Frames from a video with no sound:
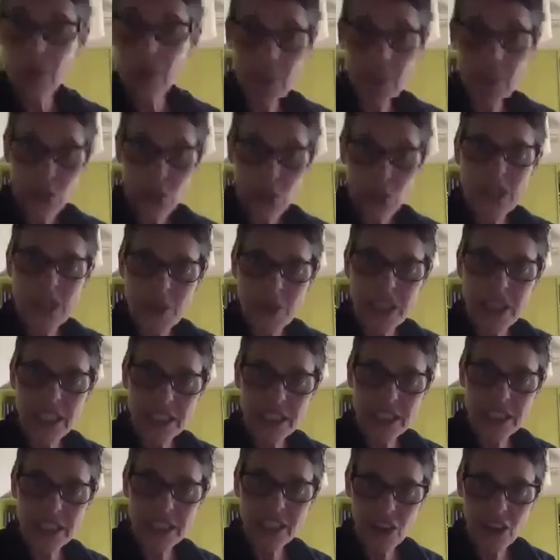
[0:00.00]
so I'd always
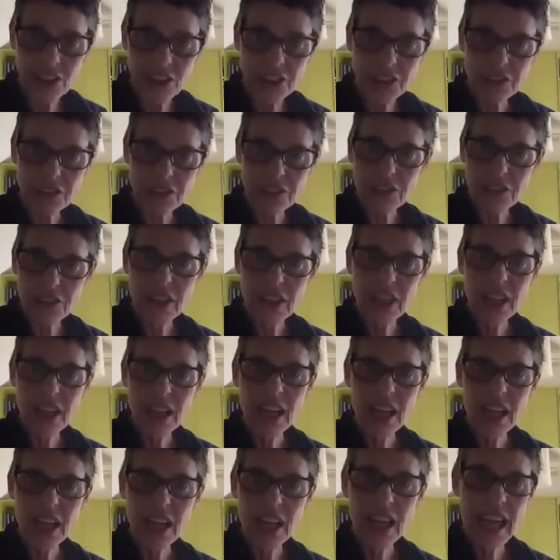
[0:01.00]
written a lot,
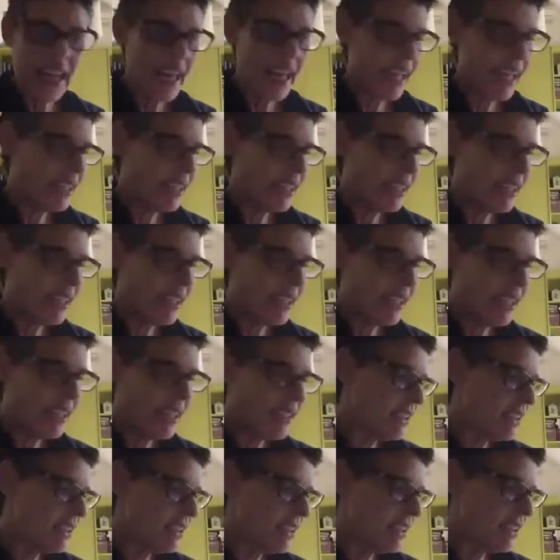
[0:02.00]

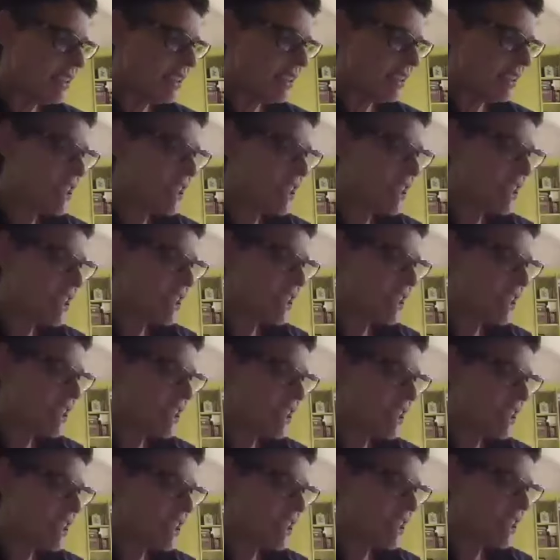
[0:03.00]
and I just wanted
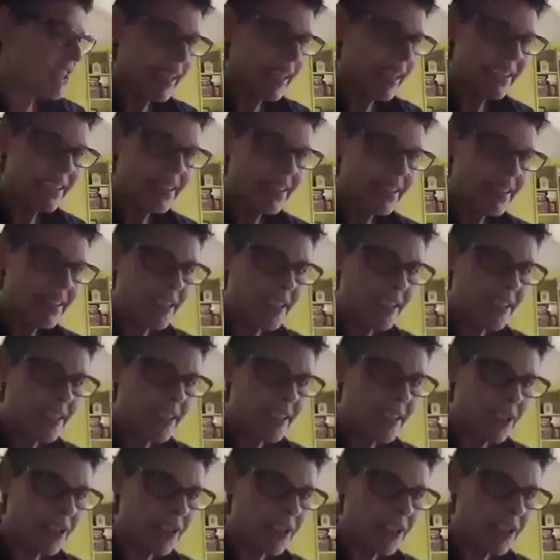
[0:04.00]
to collate this
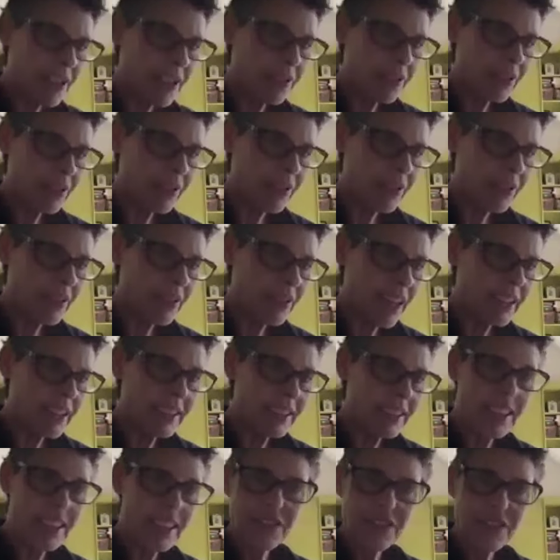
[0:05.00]
material so that
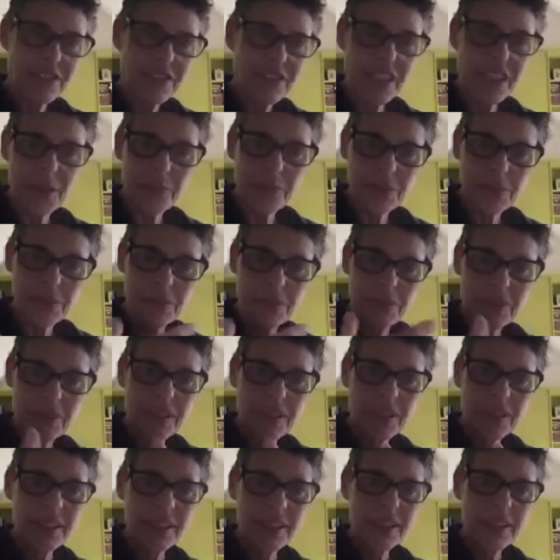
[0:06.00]
I didn't have to keep
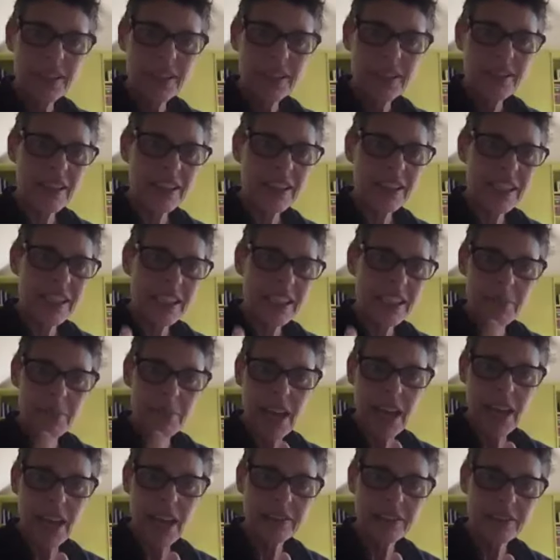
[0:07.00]

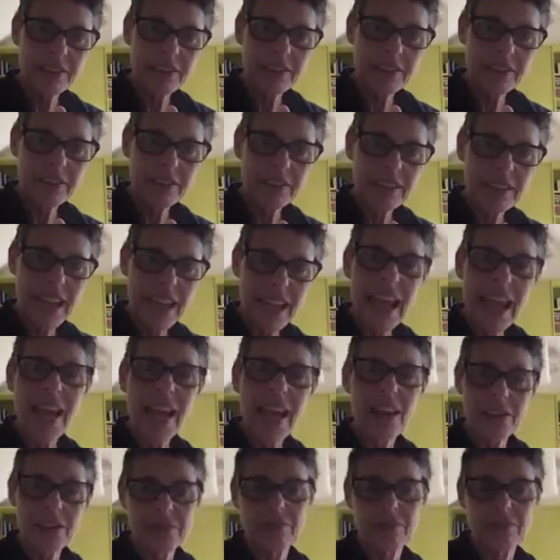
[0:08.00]
thinking about
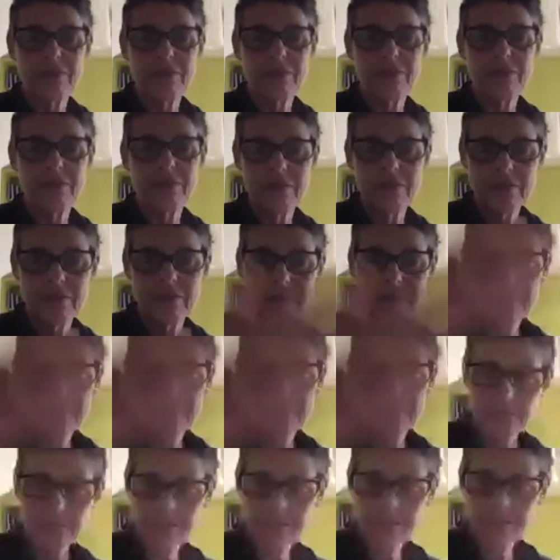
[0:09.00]
how
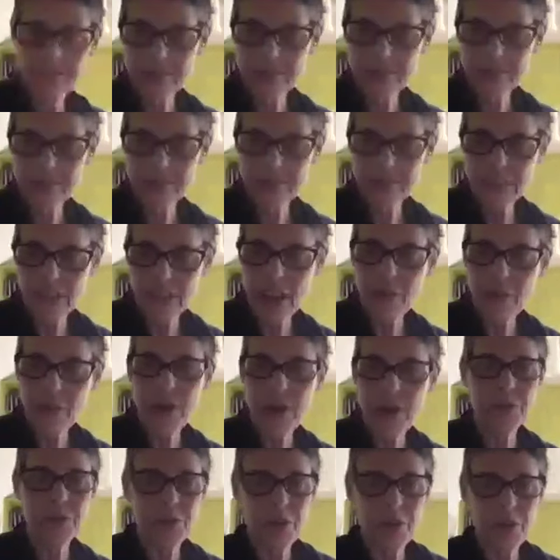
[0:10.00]

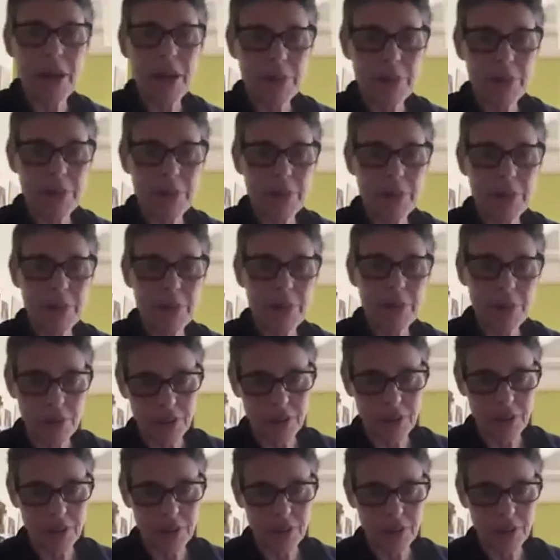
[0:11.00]
I would remember all
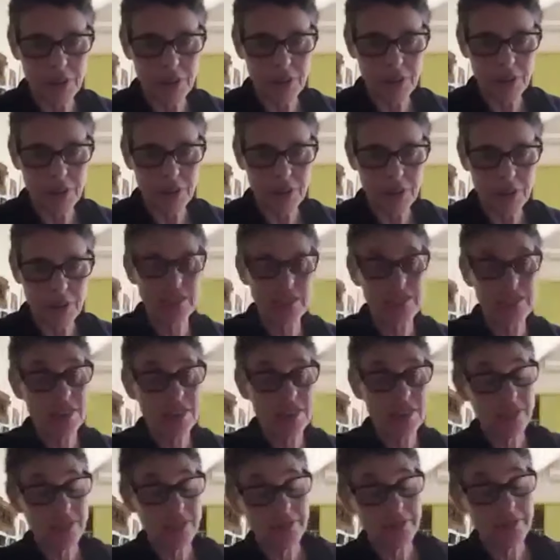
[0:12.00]
of this stuff,
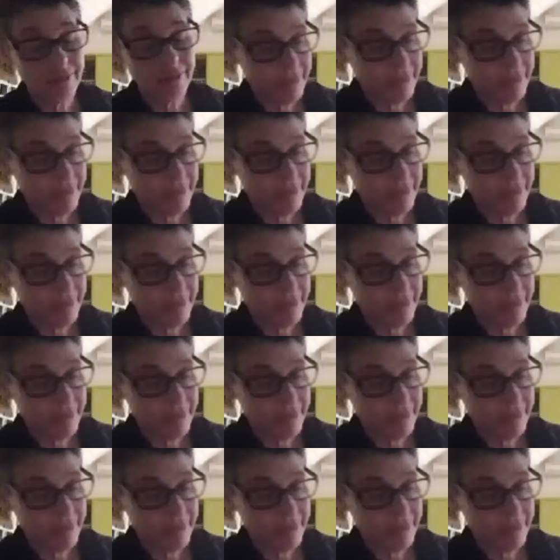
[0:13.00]
because